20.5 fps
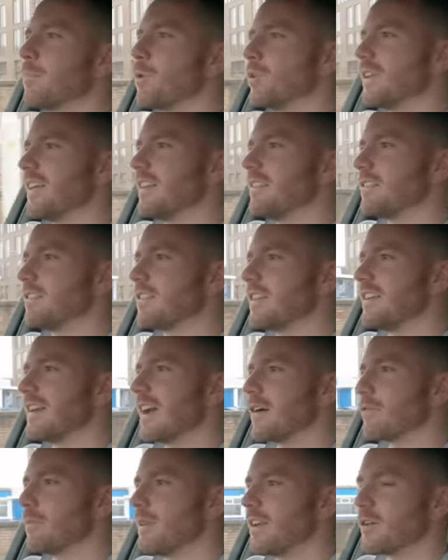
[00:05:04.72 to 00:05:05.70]
more litres than you
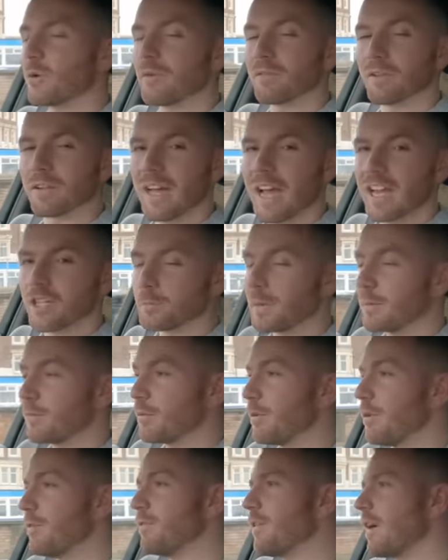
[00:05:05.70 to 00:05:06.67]
get from the equivalent age
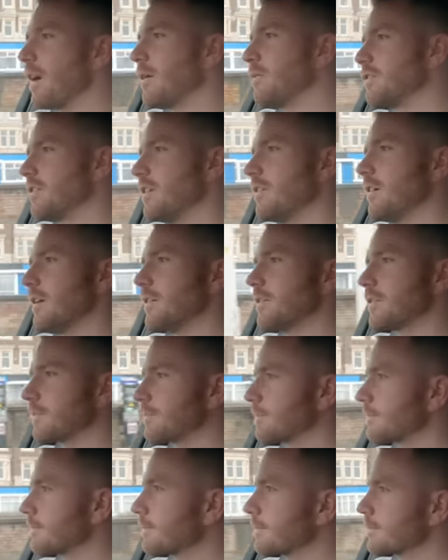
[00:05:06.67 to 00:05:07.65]
BMW 5 Series.
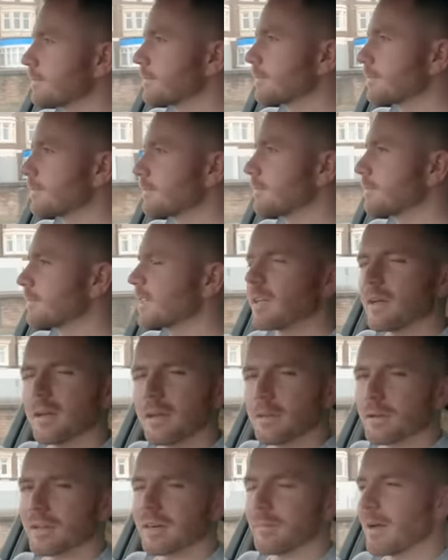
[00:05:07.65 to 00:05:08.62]

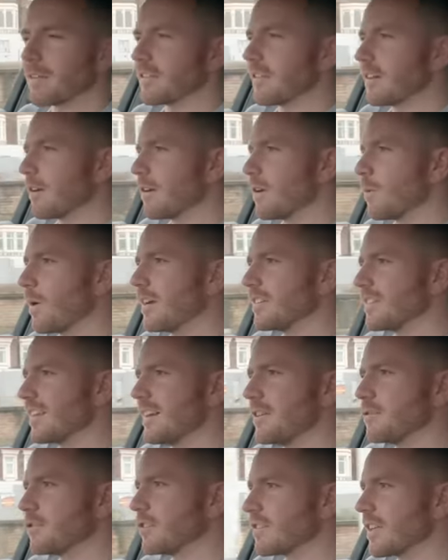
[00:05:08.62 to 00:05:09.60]
thinking about it, I don't know why I
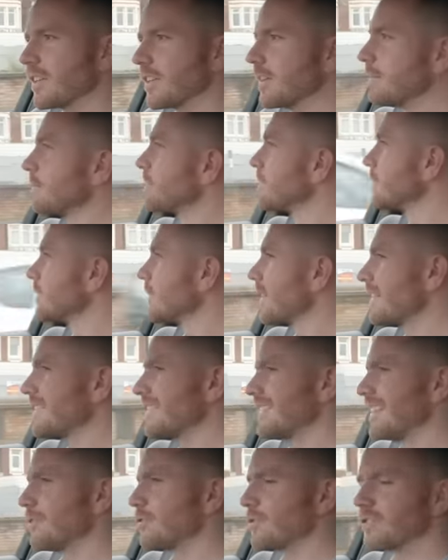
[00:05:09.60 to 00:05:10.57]
said interestingly. That
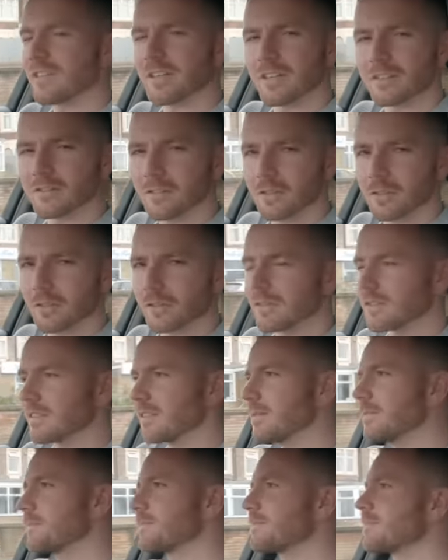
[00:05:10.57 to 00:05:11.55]
isn't interesting at all, is
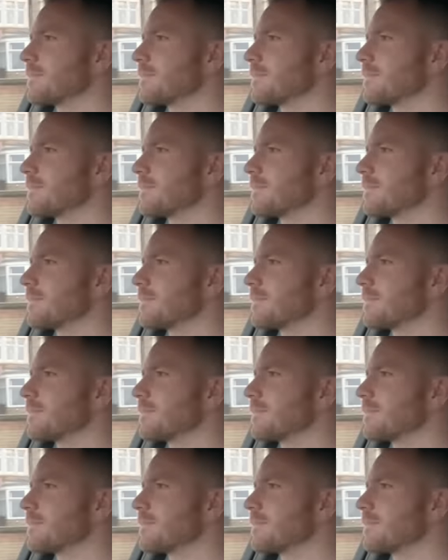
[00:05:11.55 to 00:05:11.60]
it?